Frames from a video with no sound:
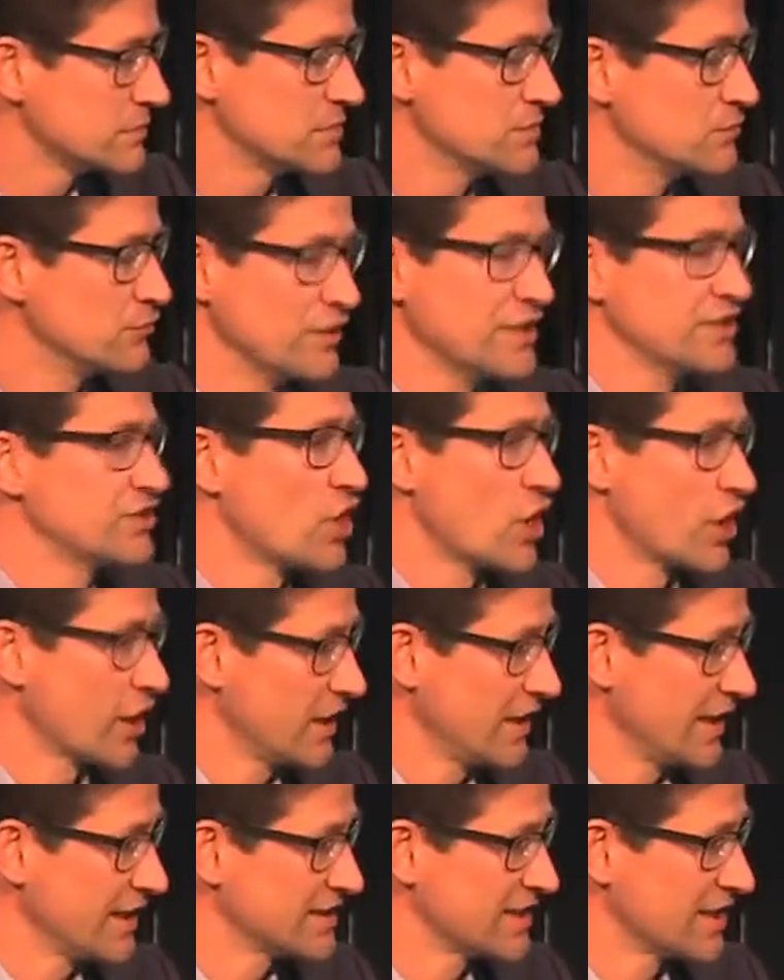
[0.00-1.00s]

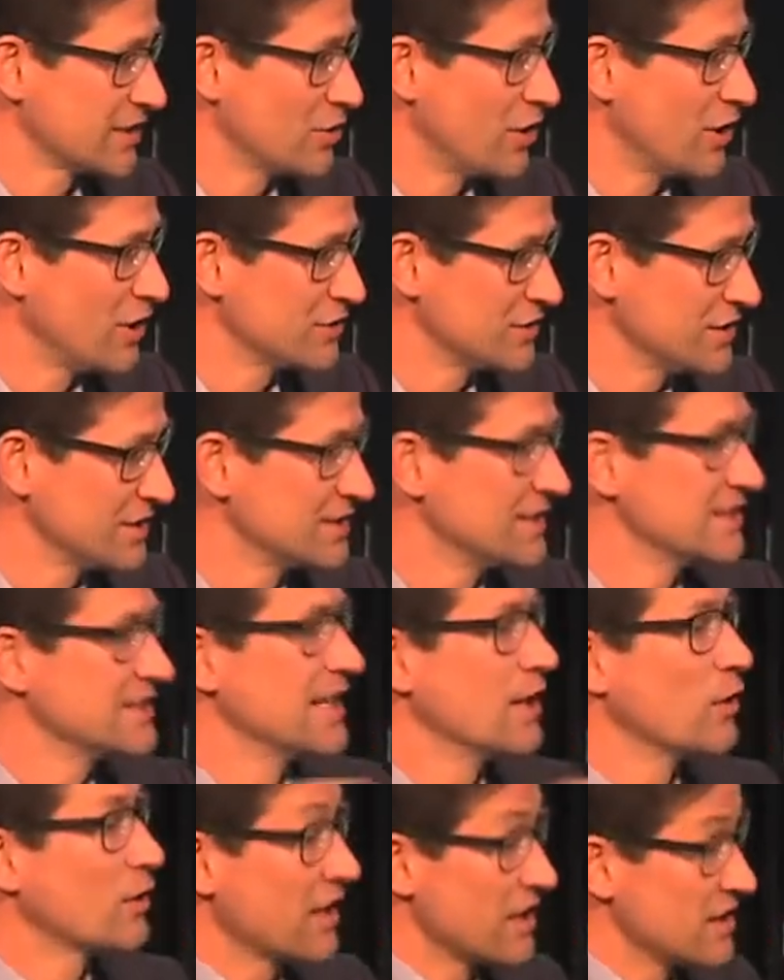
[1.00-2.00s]
retargeting technologies and
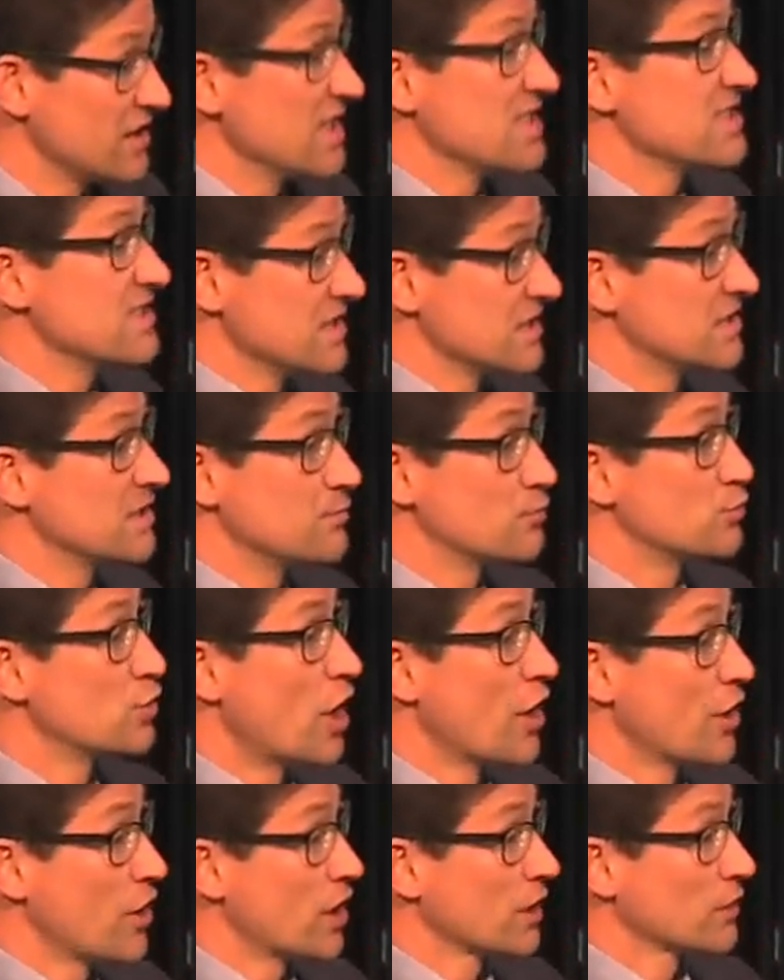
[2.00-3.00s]
say, okay, this is the
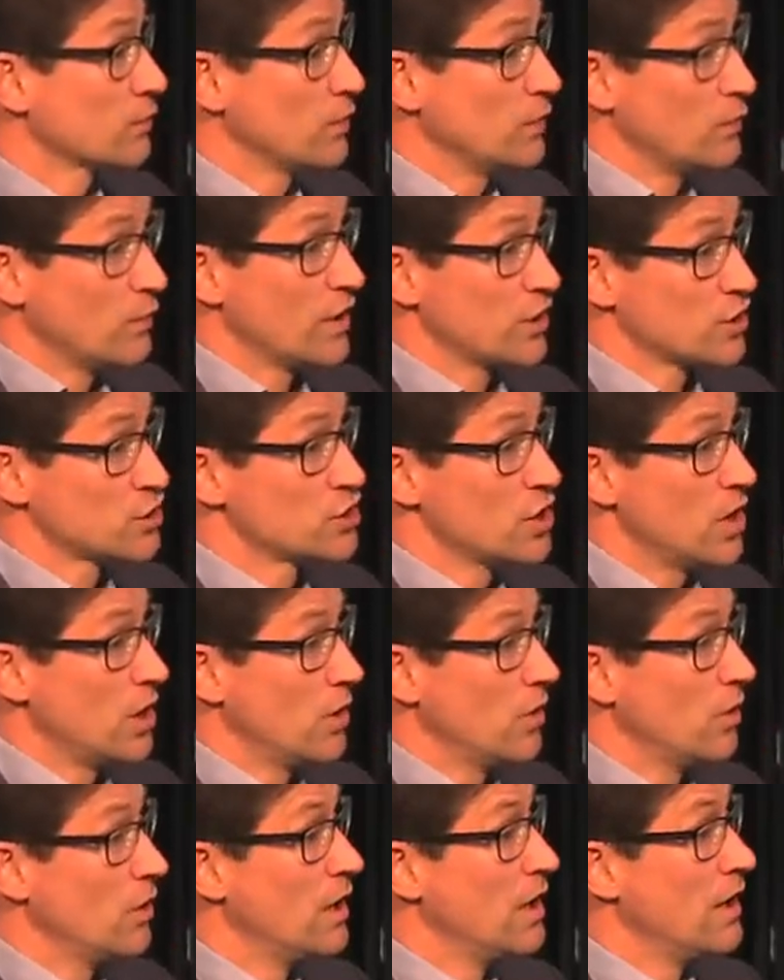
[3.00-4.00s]
product we want to
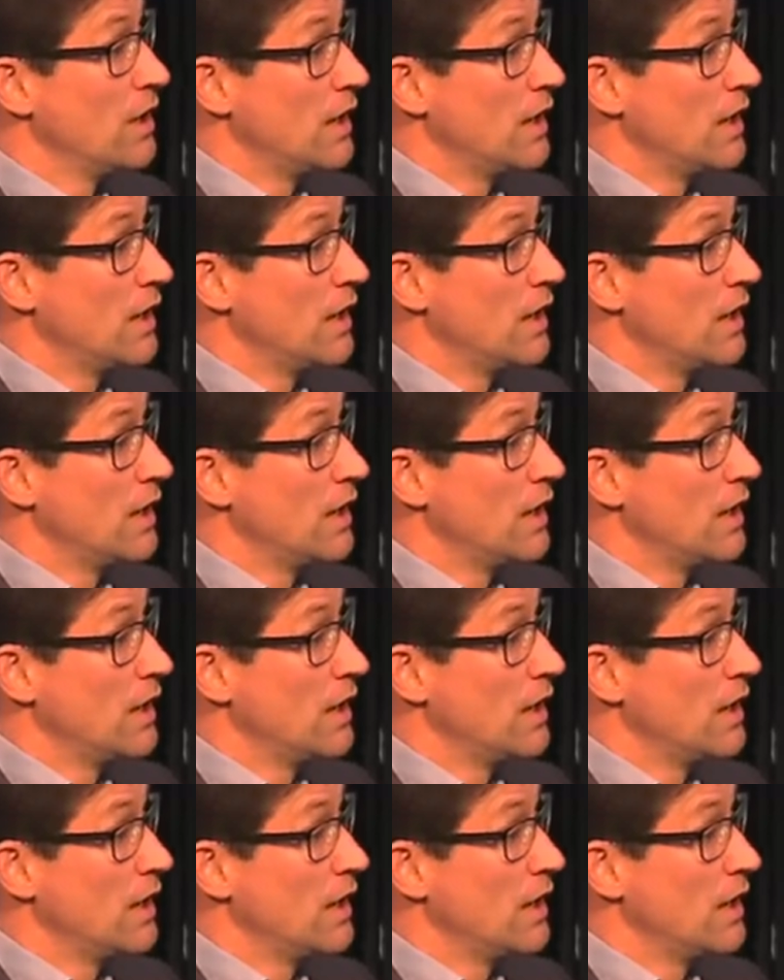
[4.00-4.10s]
show.